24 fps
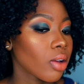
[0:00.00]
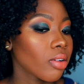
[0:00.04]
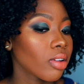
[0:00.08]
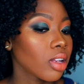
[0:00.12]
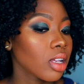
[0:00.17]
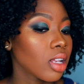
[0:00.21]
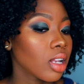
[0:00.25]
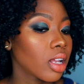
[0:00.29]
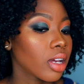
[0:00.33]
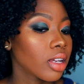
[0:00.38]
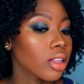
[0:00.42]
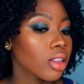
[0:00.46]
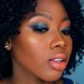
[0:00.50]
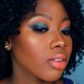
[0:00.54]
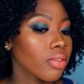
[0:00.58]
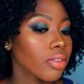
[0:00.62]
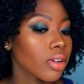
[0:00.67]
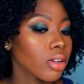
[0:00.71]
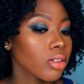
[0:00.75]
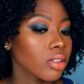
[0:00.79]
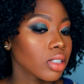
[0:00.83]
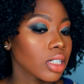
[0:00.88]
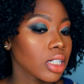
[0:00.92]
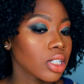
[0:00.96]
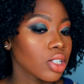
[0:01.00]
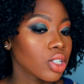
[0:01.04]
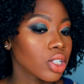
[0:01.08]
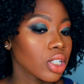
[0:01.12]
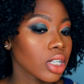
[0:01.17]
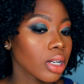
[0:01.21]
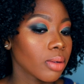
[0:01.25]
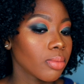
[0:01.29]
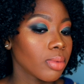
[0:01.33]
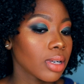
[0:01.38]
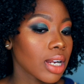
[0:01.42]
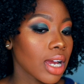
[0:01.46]
I really like the
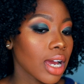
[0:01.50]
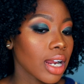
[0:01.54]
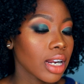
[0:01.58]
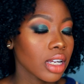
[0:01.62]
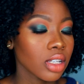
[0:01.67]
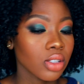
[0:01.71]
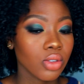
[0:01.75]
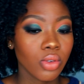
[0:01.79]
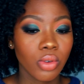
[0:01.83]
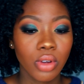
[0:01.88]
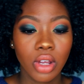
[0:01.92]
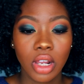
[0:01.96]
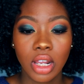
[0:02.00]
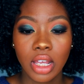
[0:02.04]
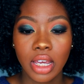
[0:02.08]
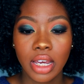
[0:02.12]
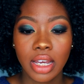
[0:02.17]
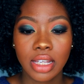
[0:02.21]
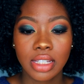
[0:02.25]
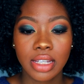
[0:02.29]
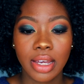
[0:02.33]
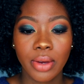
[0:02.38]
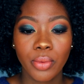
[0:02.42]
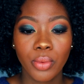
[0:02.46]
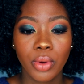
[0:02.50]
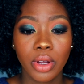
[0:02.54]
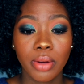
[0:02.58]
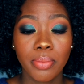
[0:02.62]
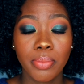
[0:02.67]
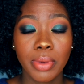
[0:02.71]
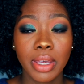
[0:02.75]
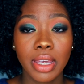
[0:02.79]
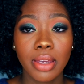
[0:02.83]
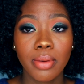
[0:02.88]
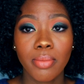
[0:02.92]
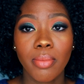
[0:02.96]
foundation. I'm not as oily as I
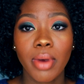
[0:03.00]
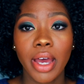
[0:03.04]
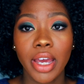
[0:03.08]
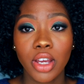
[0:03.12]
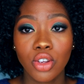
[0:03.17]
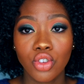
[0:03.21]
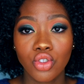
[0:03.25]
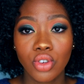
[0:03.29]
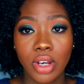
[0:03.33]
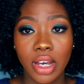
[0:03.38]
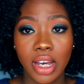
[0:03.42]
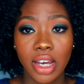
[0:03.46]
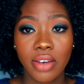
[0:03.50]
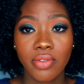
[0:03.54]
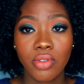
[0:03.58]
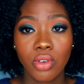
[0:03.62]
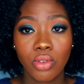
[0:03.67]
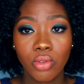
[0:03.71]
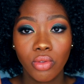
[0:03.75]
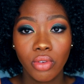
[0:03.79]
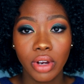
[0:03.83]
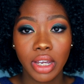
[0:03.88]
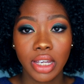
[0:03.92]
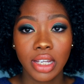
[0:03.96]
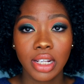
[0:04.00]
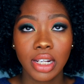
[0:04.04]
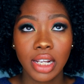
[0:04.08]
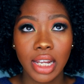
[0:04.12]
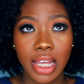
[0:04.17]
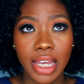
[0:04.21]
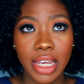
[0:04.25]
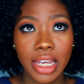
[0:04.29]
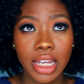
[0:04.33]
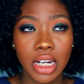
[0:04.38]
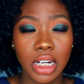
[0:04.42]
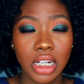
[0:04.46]
would be. Mind you, I have a
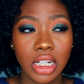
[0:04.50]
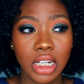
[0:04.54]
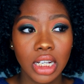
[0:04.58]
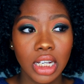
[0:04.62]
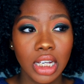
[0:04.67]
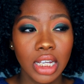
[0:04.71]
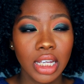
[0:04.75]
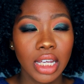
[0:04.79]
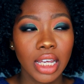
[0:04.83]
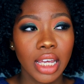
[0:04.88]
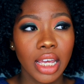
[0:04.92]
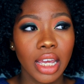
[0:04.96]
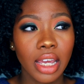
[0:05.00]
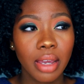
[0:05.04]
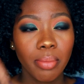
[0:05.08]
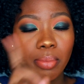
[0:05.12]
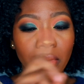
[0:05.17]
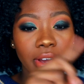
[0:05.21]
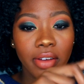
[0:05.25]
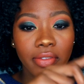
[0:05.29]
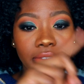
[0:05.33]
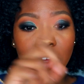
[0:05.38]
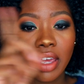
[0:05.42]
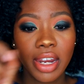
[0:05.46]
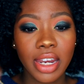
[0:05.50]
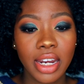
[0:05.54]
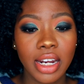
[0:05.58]
ring light, my